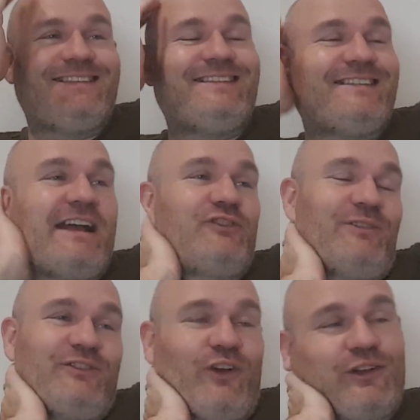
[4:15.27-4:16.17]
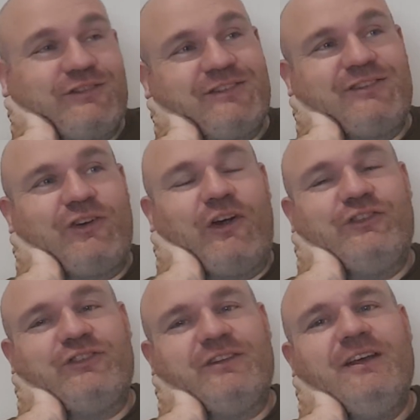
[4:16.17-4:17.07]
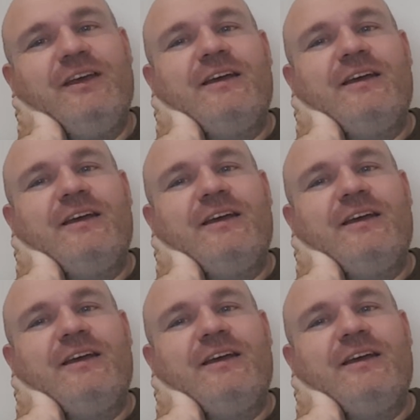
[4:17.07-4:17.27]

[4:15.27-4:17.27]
these sexual assault charges and